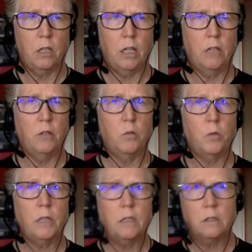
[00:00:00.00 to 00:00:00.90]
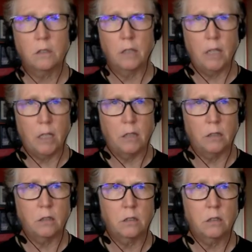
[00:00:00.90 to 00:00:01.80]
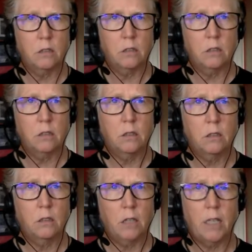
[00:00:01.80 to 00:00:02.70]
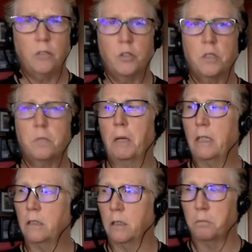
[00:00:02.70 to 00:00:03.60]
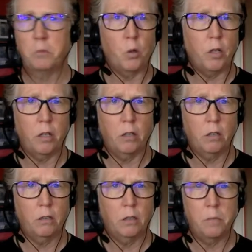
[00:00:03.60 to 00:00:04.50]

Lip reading: And the reason is it just makes it bulkier.